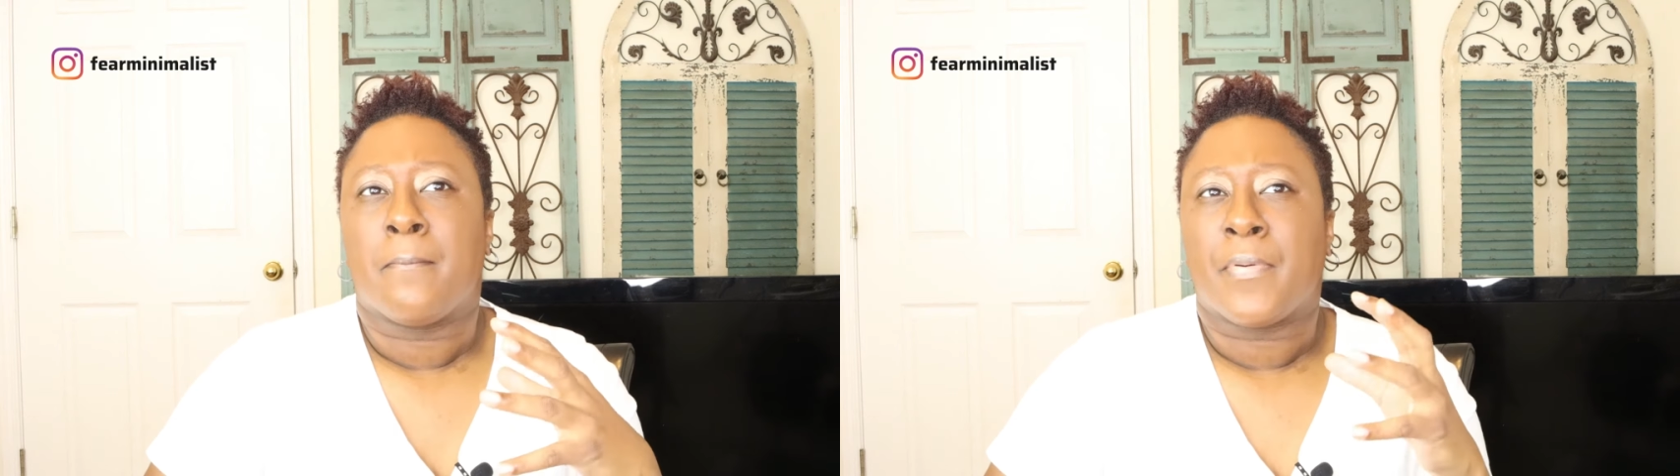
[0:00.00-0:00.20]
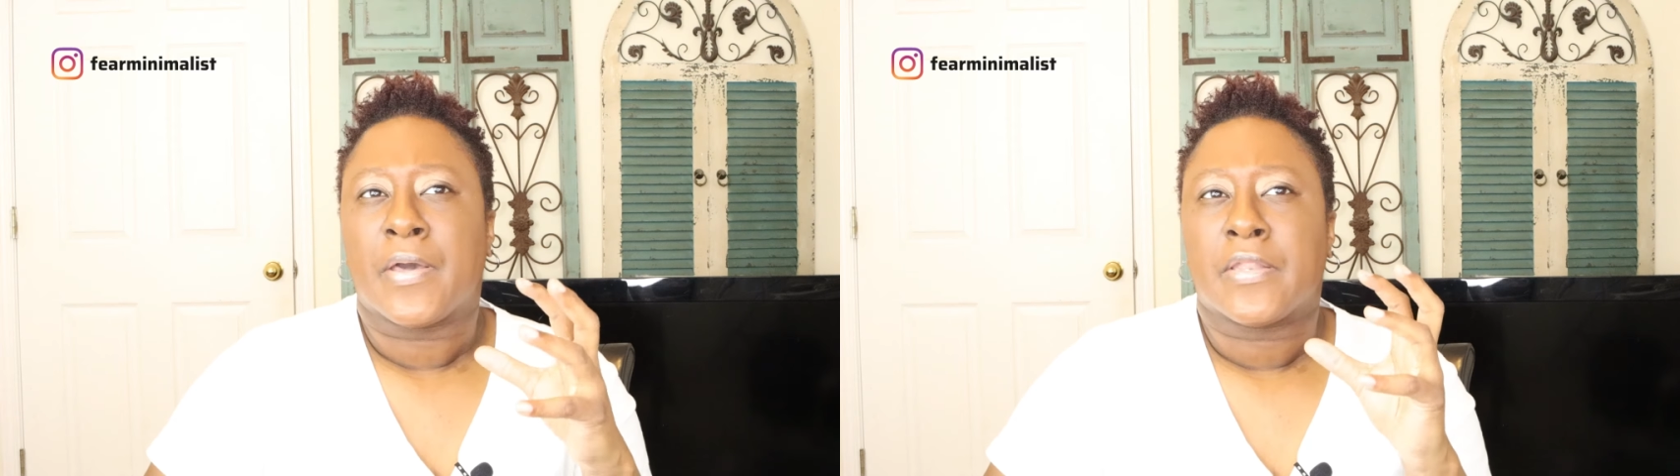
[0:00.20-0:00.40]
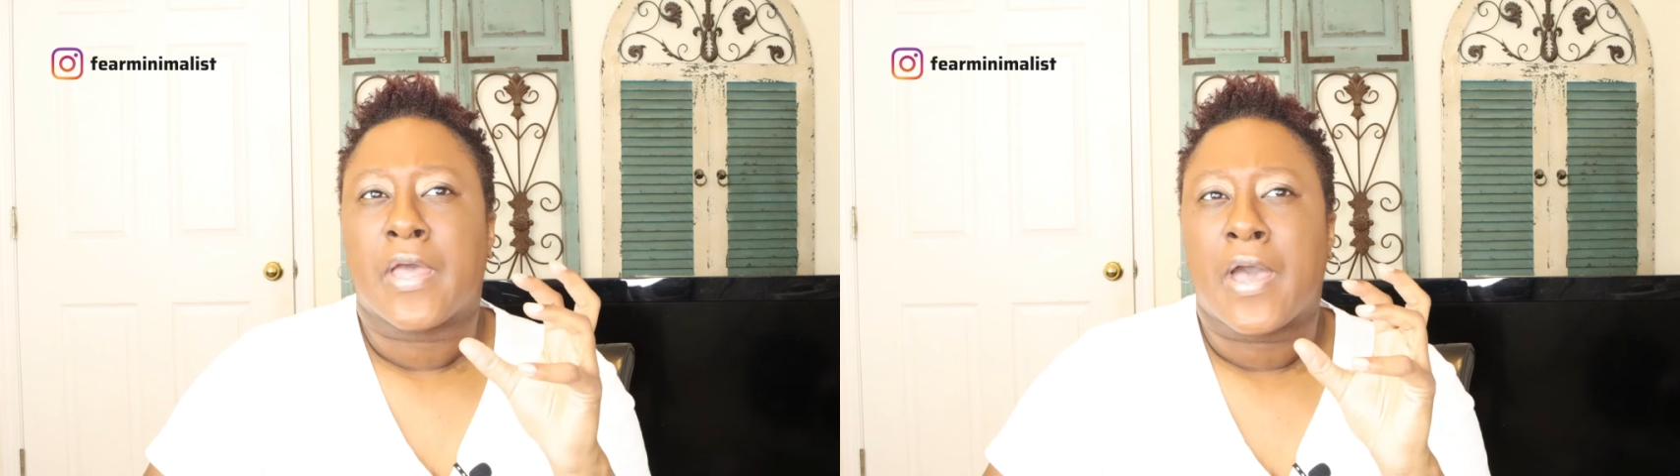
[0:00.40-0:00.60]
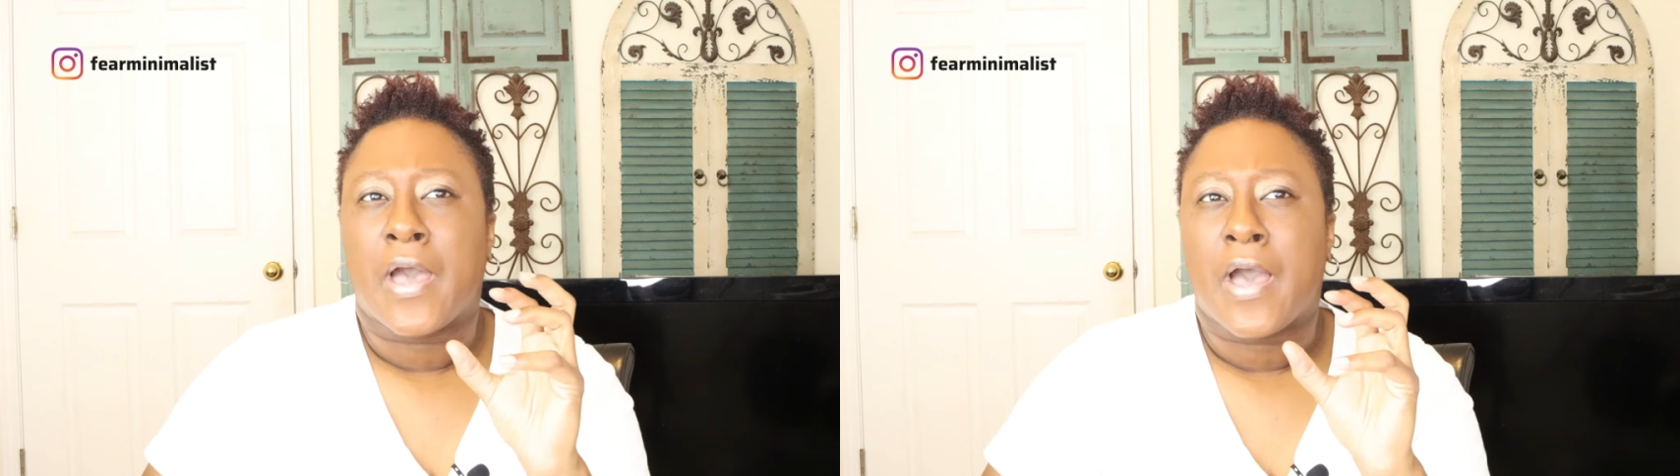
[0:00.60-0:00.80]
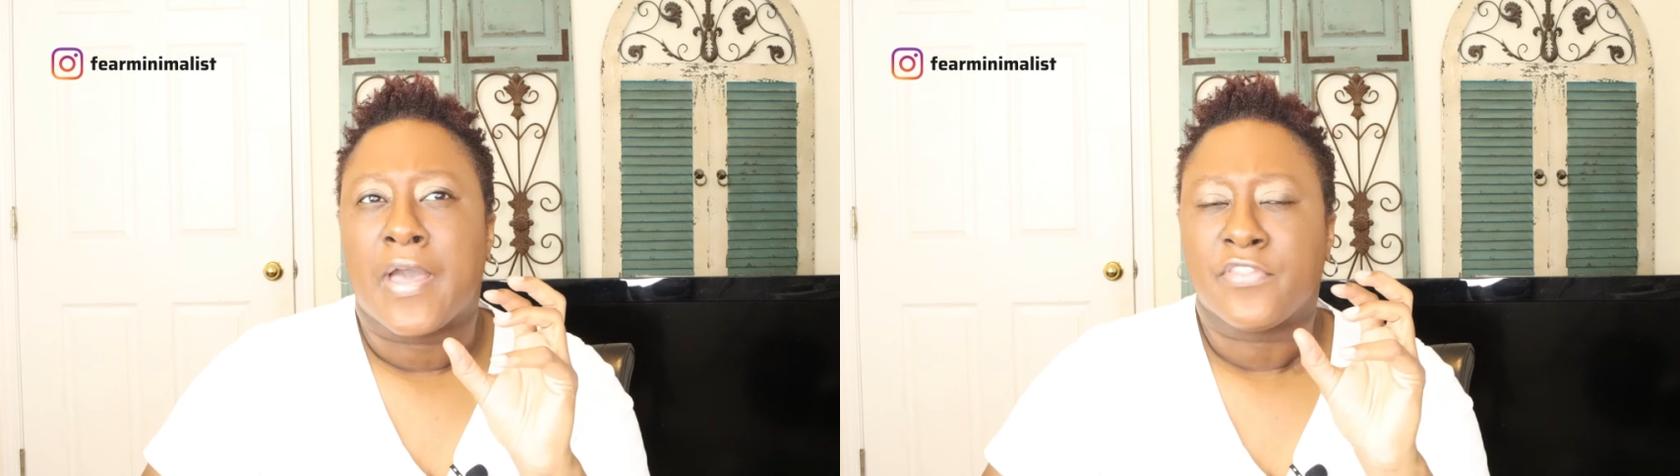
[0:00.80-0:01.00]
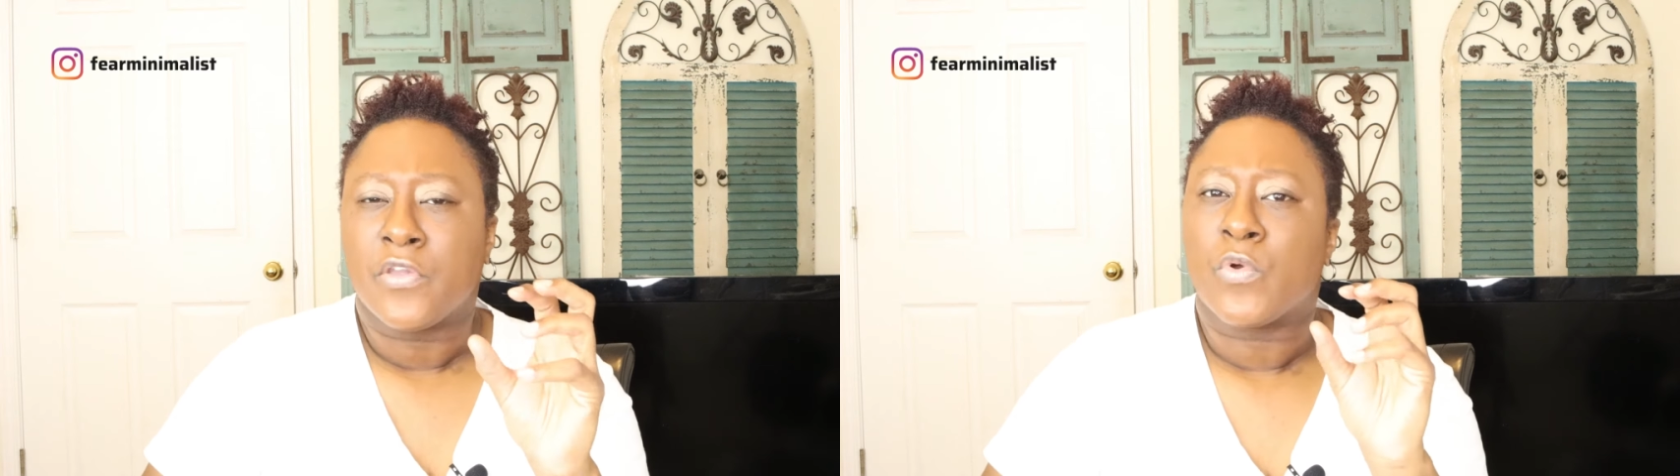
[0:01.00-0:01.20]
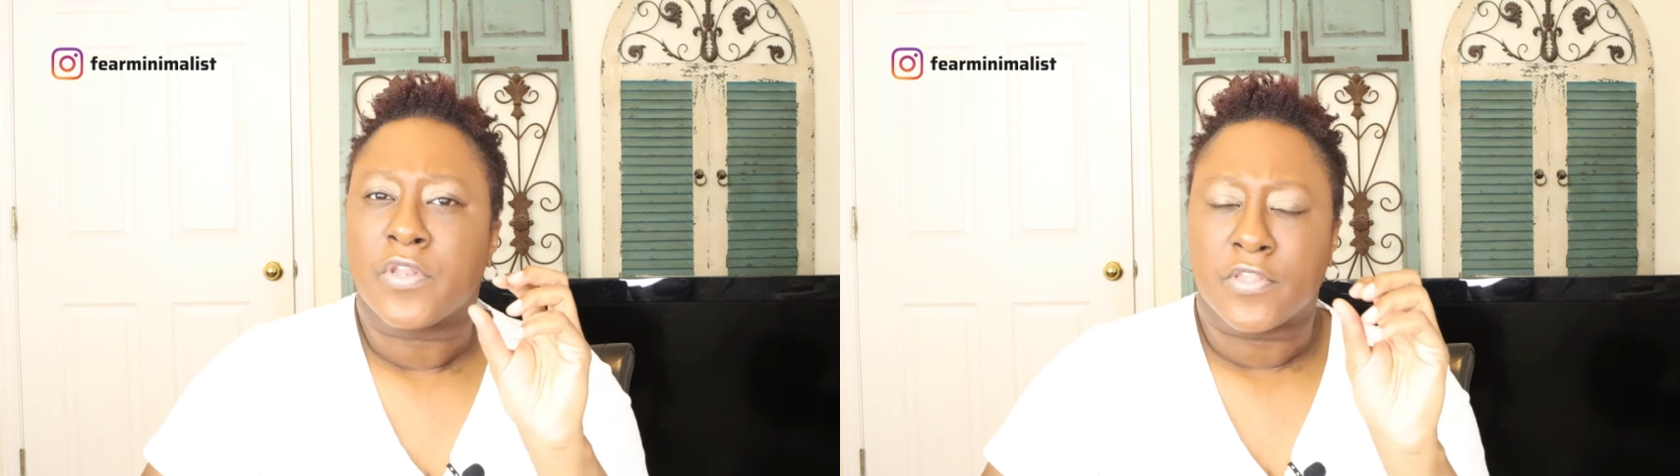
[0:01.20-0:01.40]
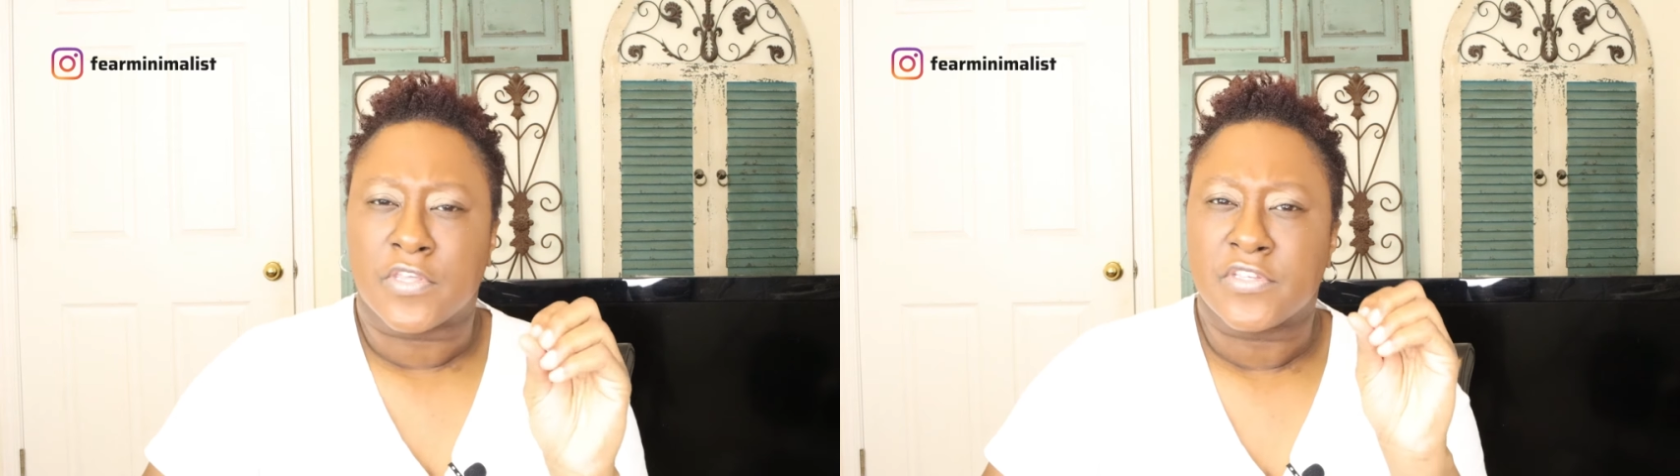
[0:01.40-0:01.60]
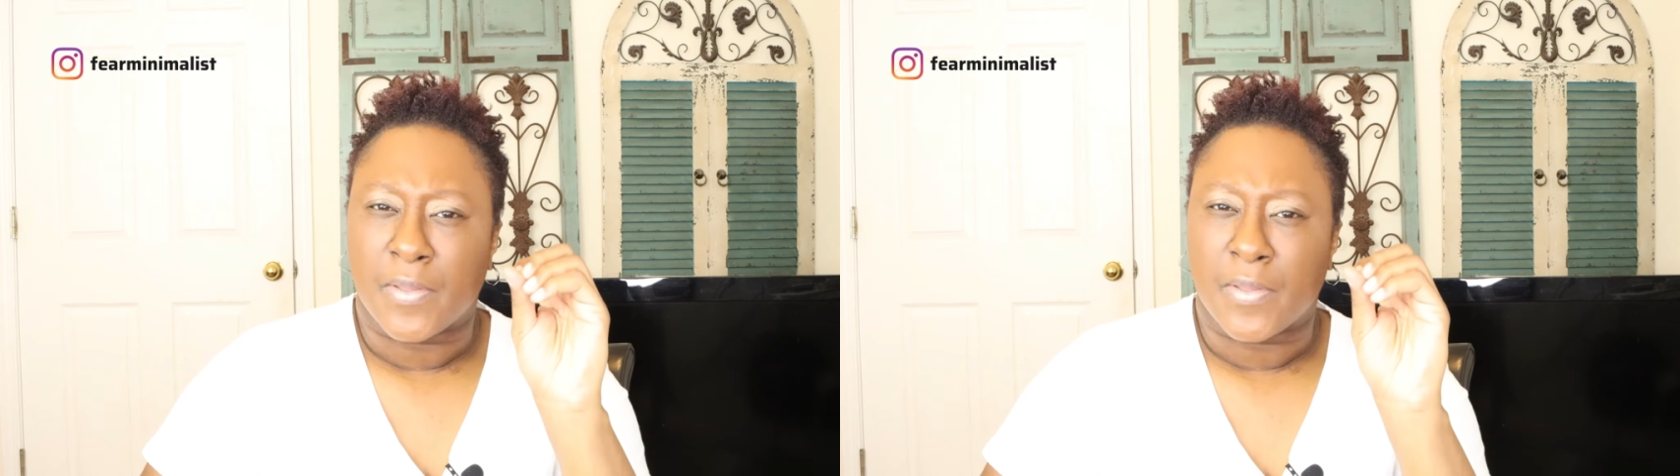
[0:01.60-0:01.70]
But I think one of the things